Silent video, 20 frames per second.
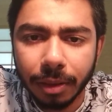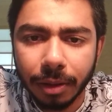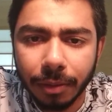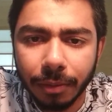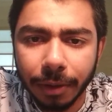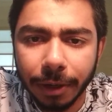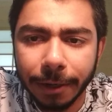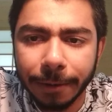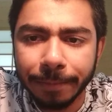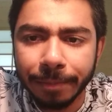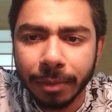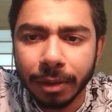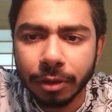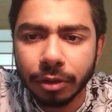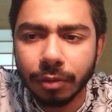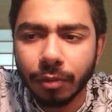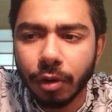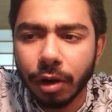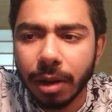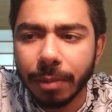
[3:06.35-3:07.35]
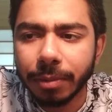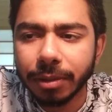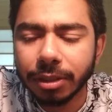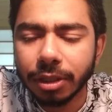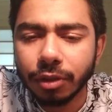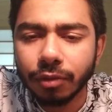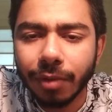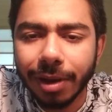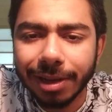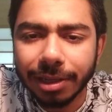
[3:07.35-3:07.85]
right so what happens
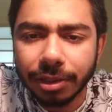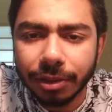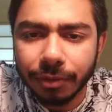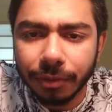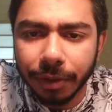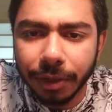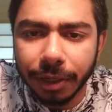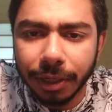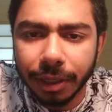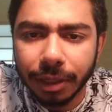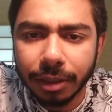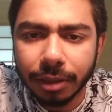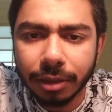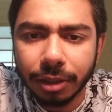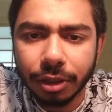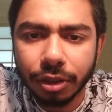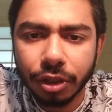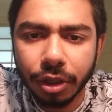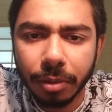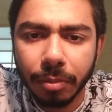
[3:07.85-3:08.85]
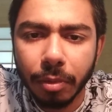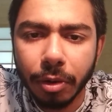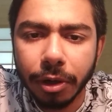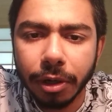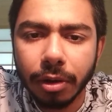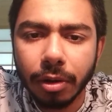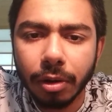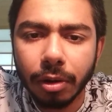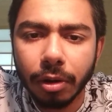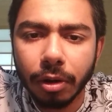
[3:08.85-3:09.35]
is while straining the sigmoid
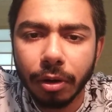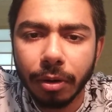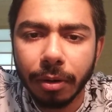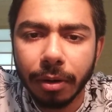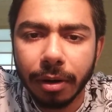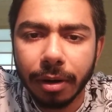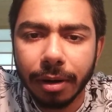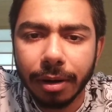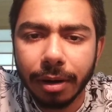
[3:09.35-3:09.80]
colon